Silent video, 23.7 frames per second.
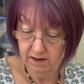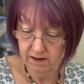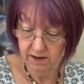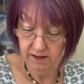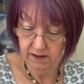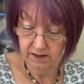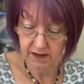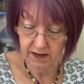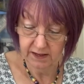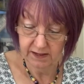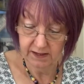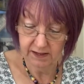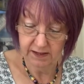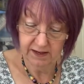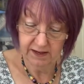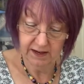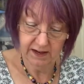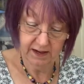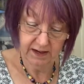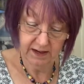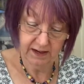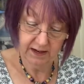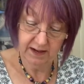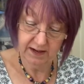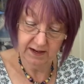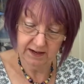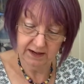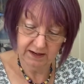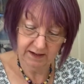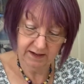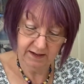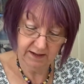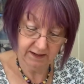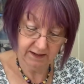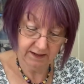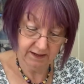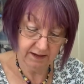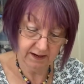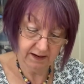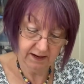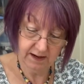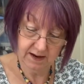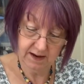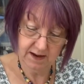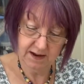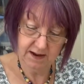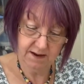There's his hands
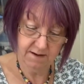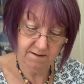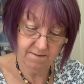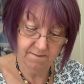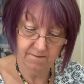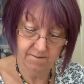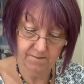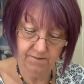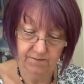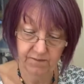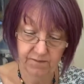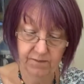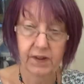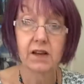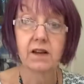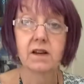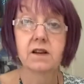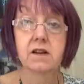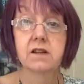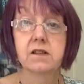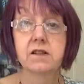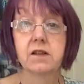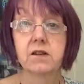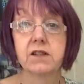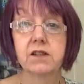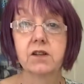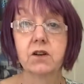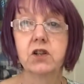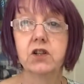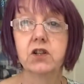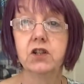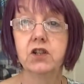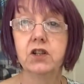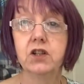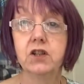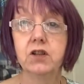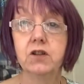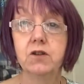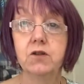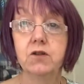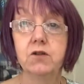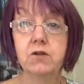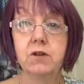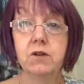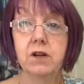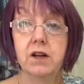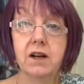there. He's got
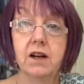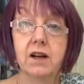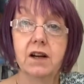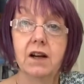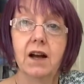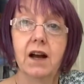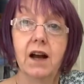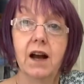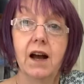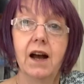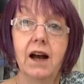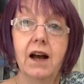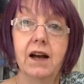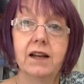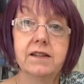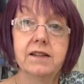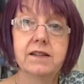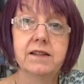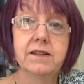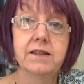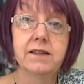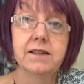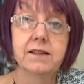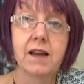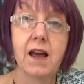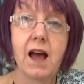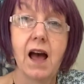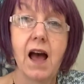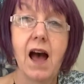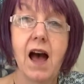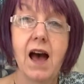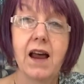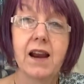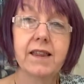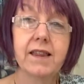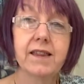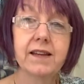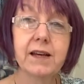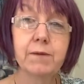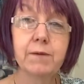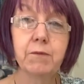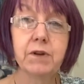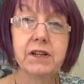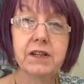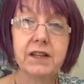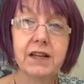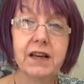2 hands, and I think I'm
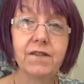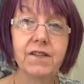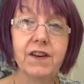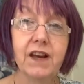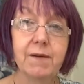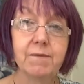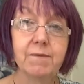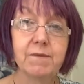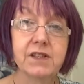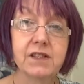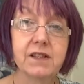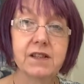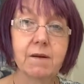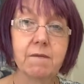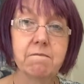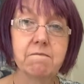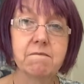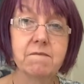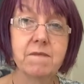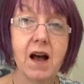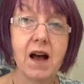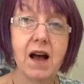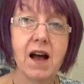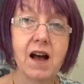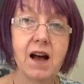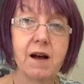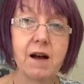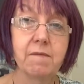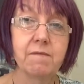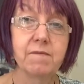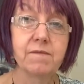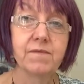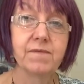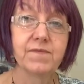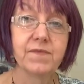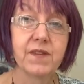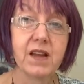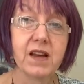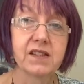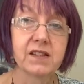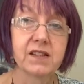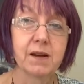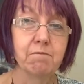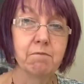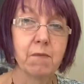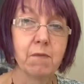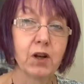going to give him some
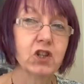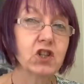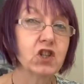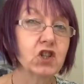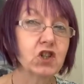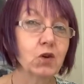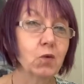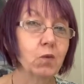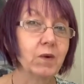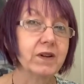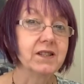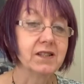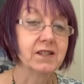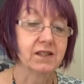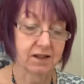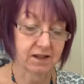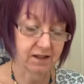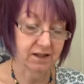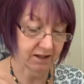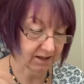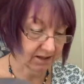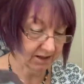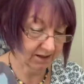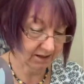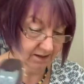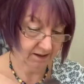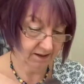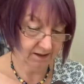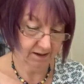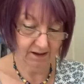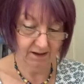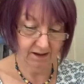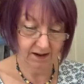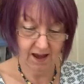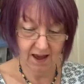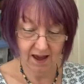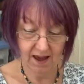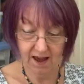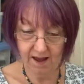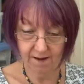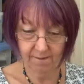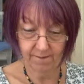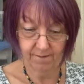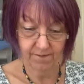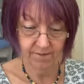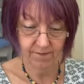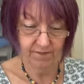monster whiskers here.
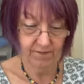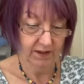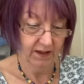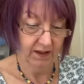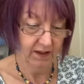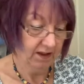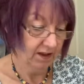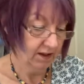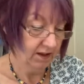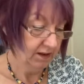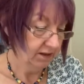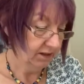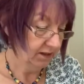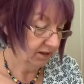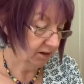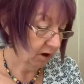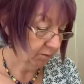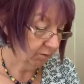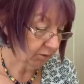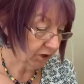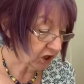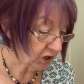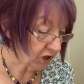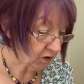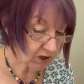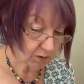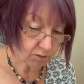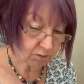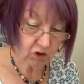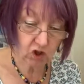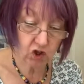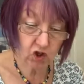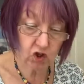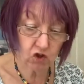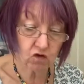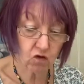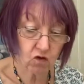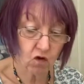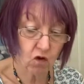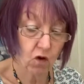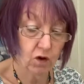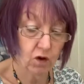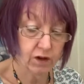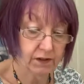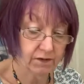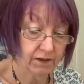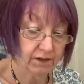So I'm going to use some
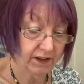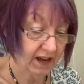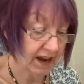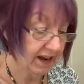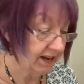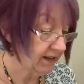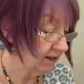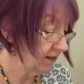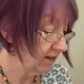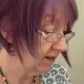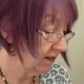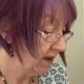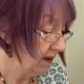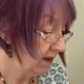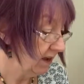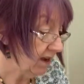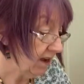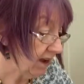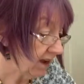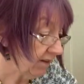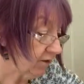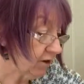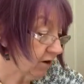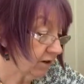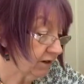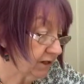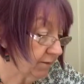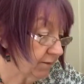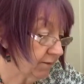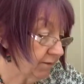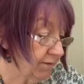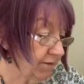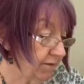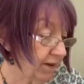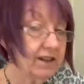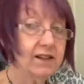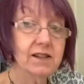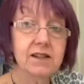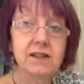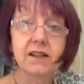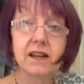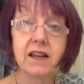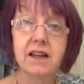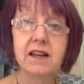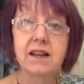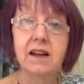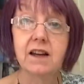straws for this. I've got some
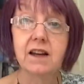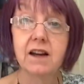fancy